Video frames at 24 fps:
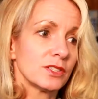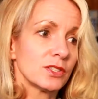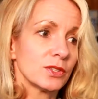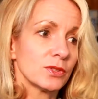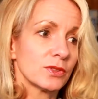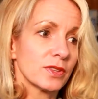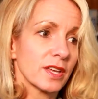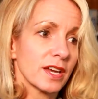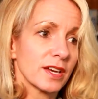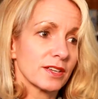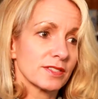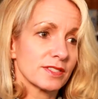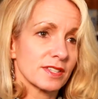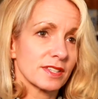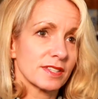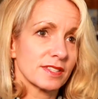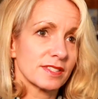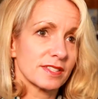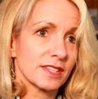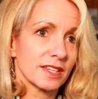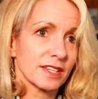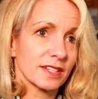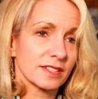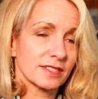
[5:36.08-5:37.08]

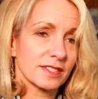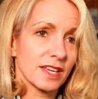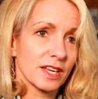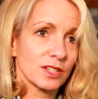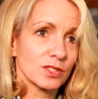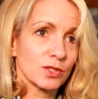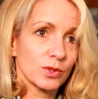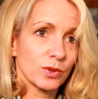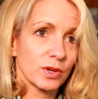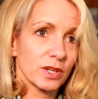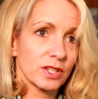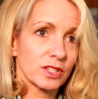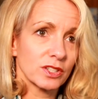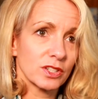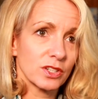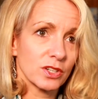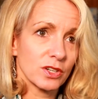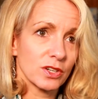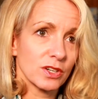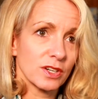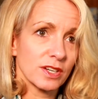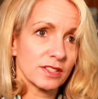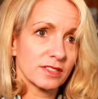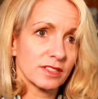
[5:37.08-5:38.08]
2006, I joined
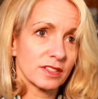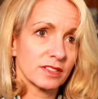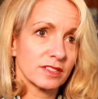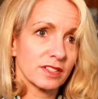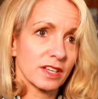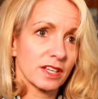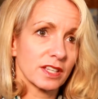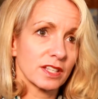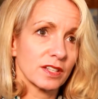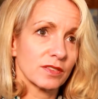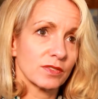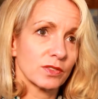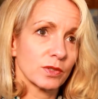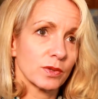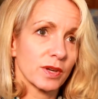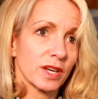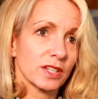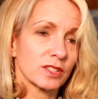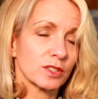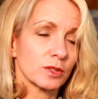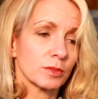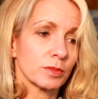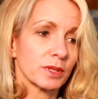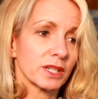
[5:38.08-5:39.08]
CURE as executive
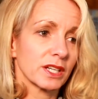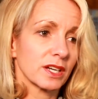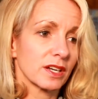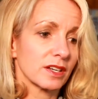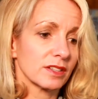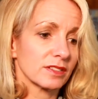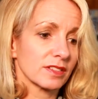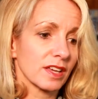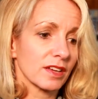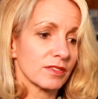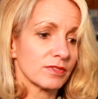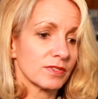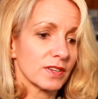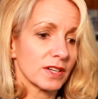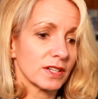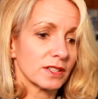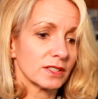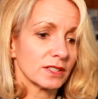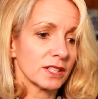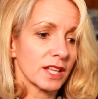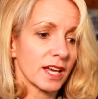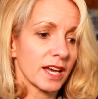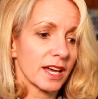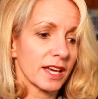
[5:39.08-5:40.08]
director because I
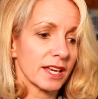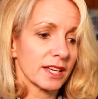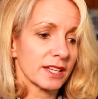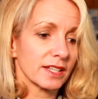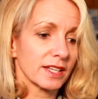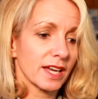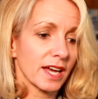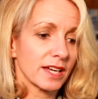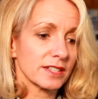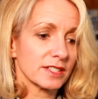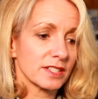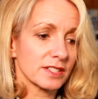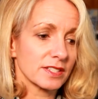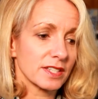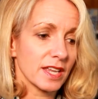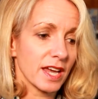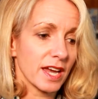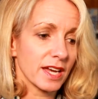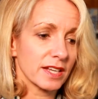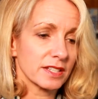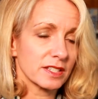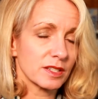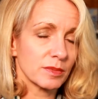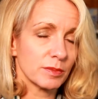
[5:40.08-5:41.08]
felt like I just
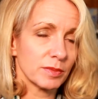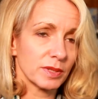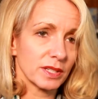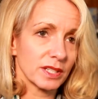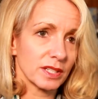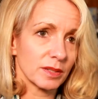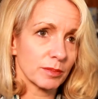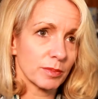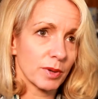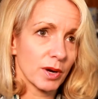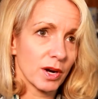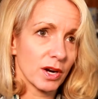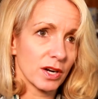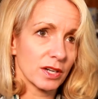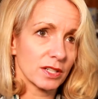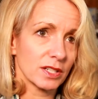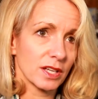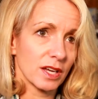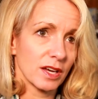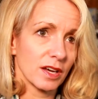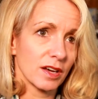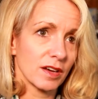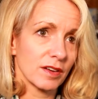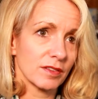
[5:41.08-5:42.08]
had to be part
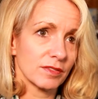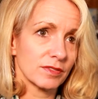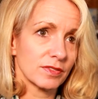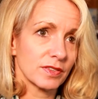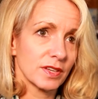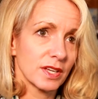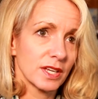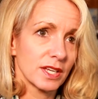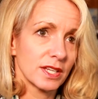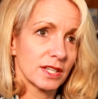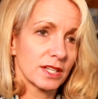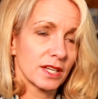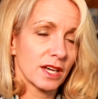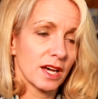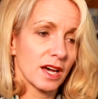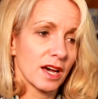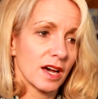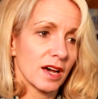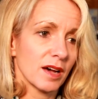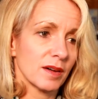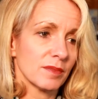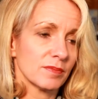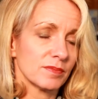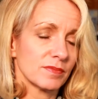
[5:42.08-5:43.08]
of
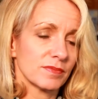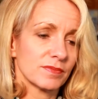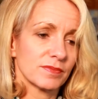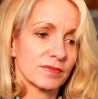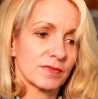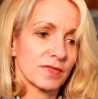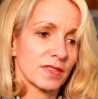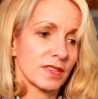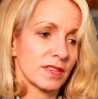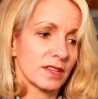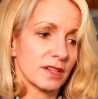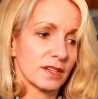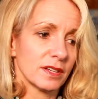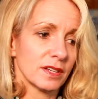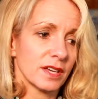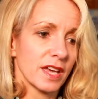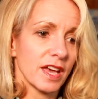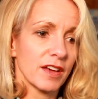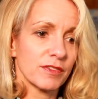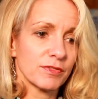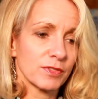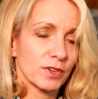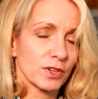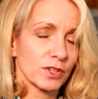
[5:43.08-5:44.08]
the
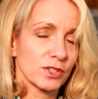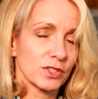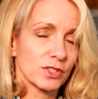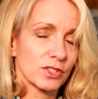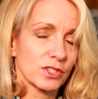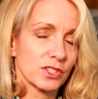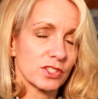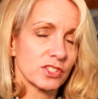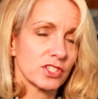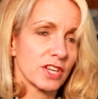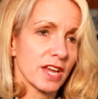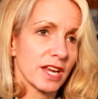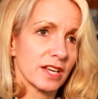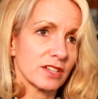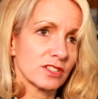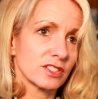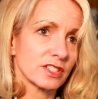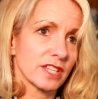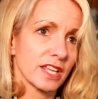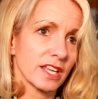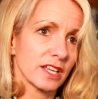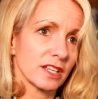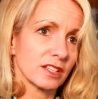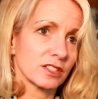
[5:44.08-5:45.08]
effort to change
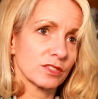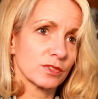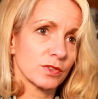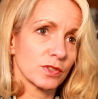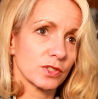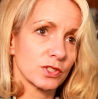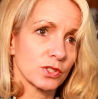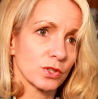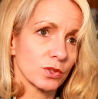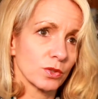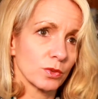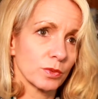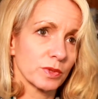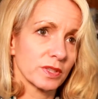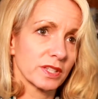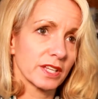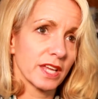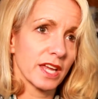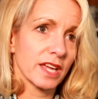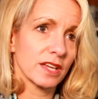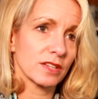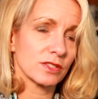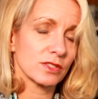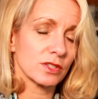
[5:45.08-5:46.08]
things for children with
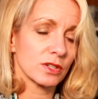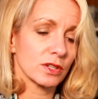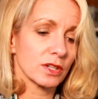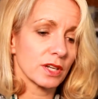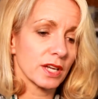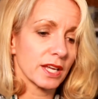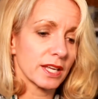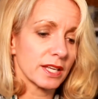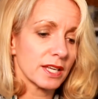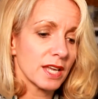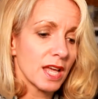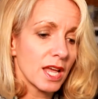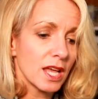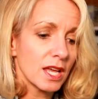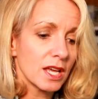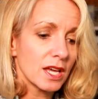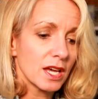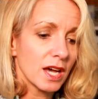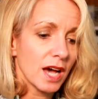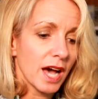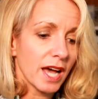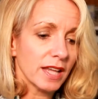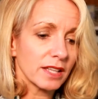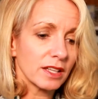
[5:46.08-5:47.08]
cancer. And
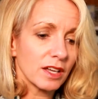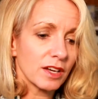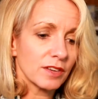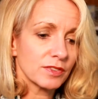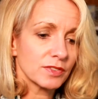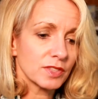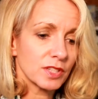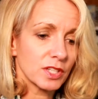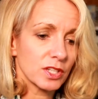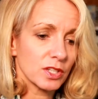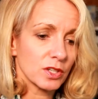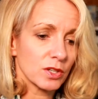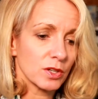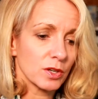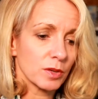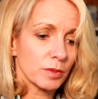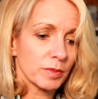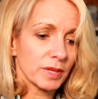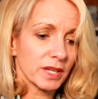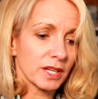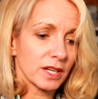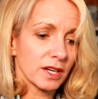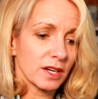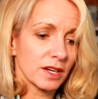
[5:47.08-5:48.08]
I loved CURE
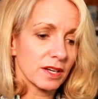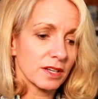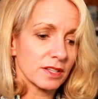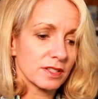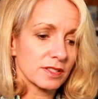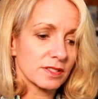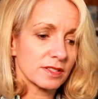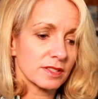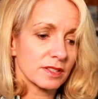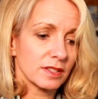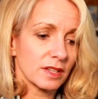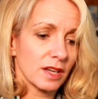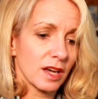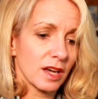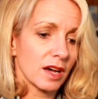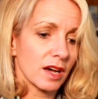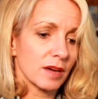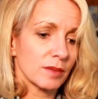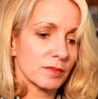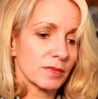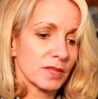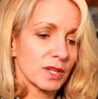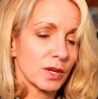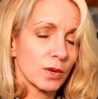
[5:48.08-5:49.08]
because
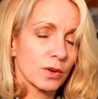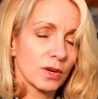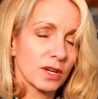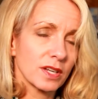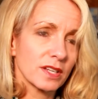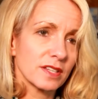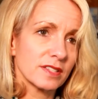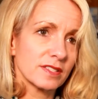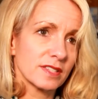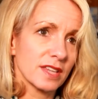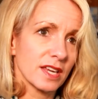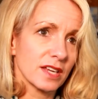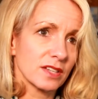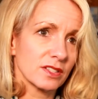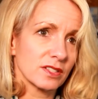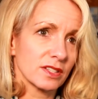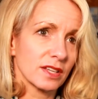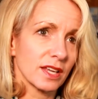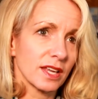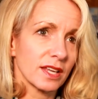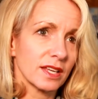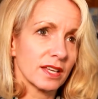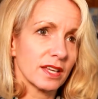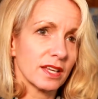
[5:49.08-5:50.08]
the
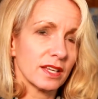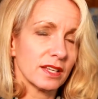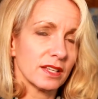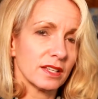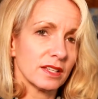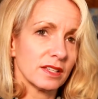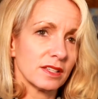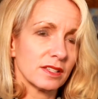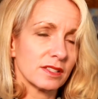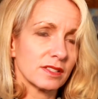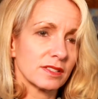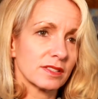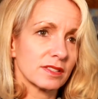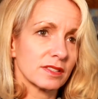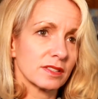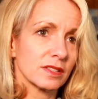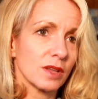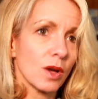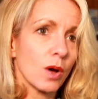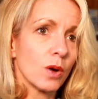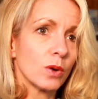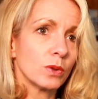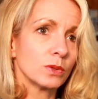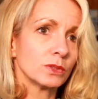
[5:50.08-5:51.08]
organization is
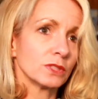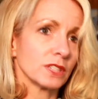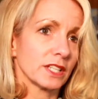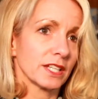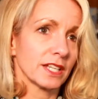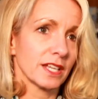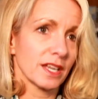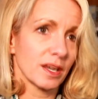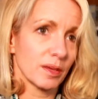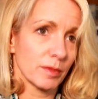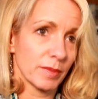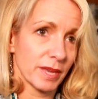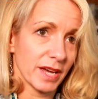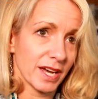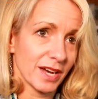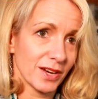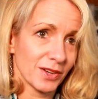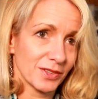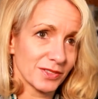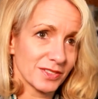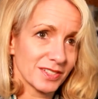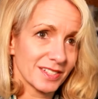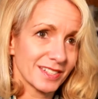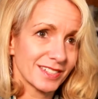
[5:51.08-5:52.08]
only
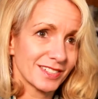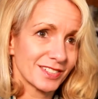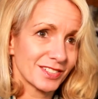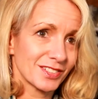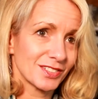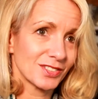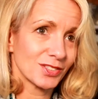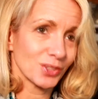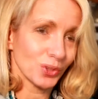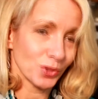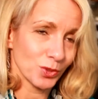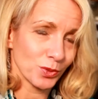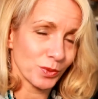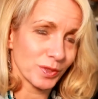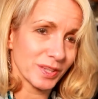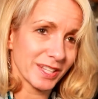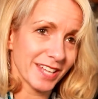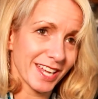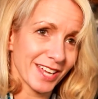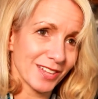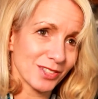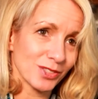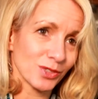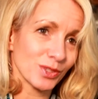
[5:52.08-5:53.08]
about children with
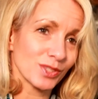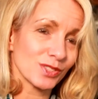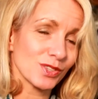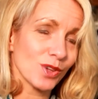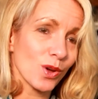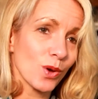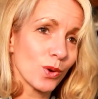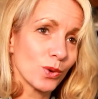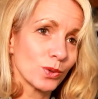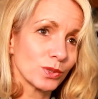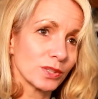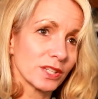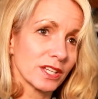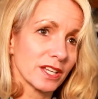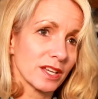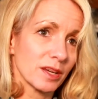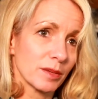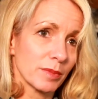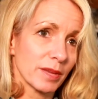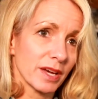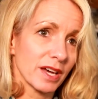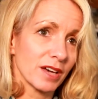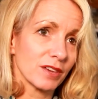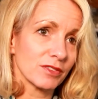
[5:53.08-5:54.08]
cancer. It's only
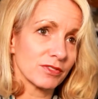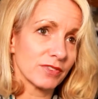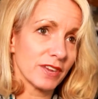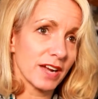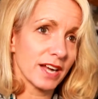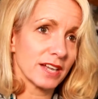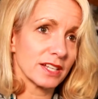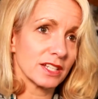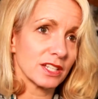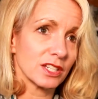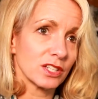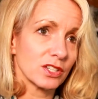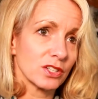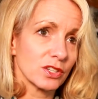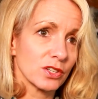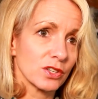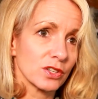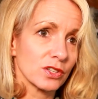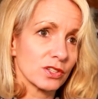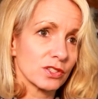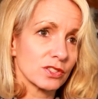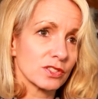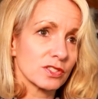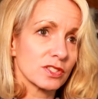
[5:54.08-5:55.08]
about finding
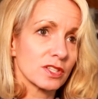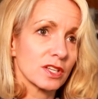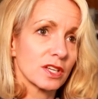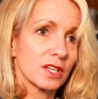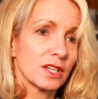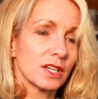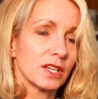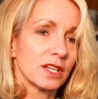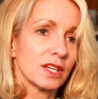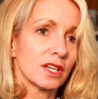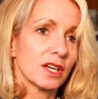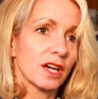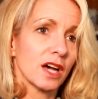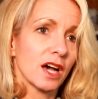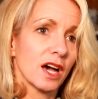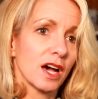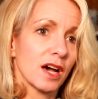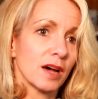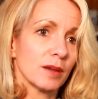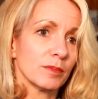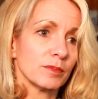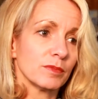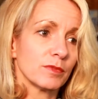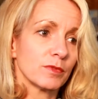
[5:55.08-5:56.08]
cures
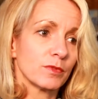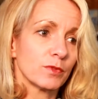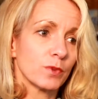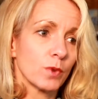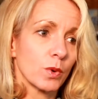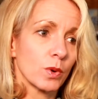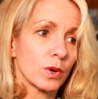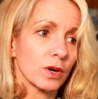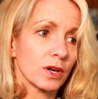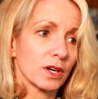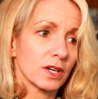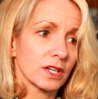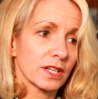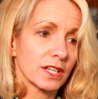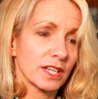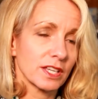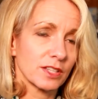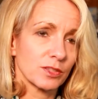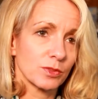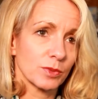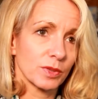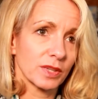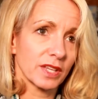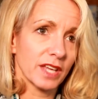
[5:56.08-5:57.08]
for
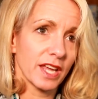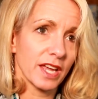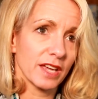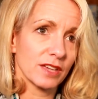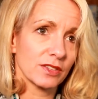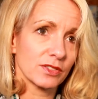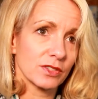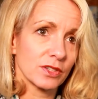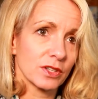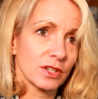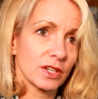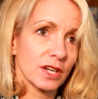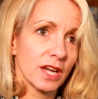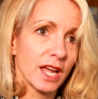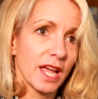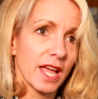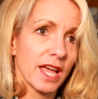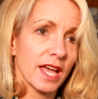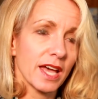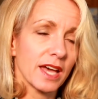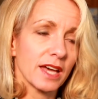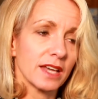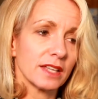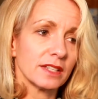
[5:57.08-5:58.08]
kids with cancer.
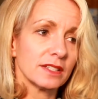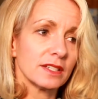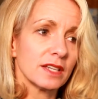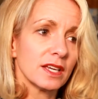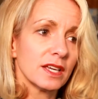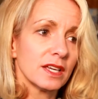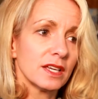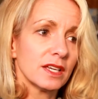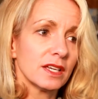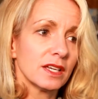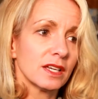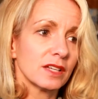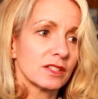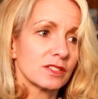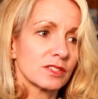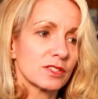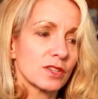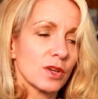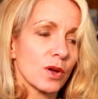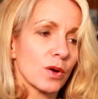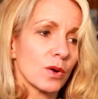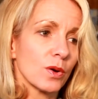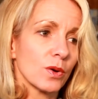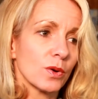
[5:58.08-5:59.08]
And
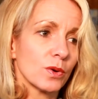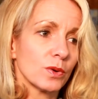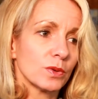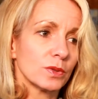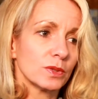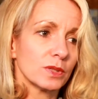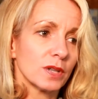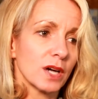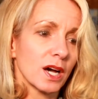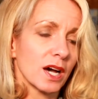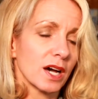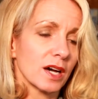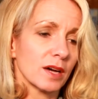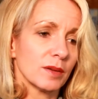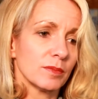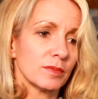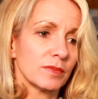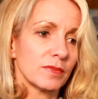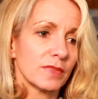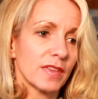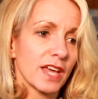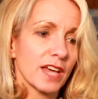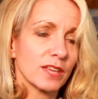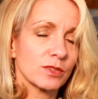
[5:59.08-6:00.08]
so
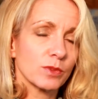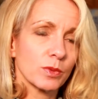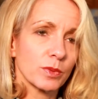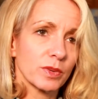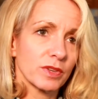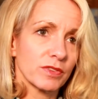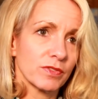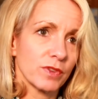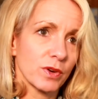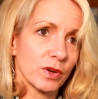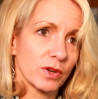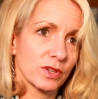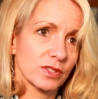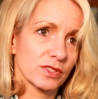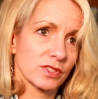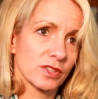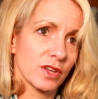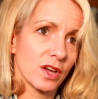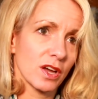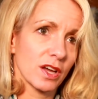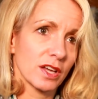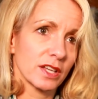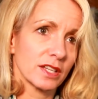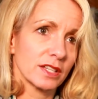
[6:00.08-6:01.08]
that's what we focus
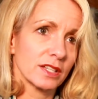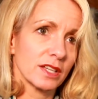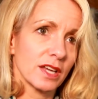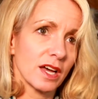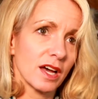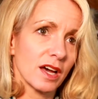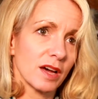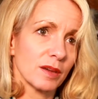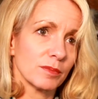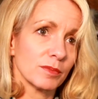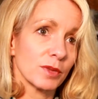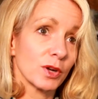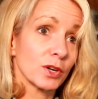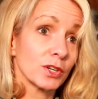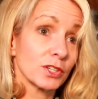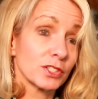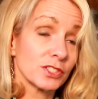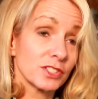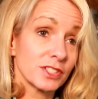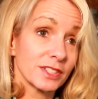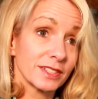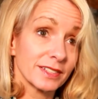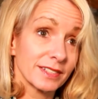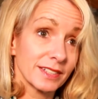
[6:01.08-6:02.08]
on
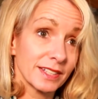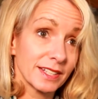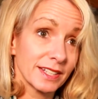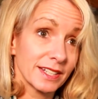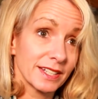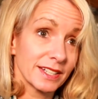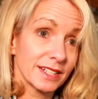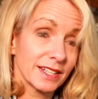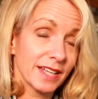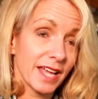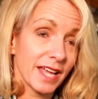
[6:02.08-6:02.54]
urgently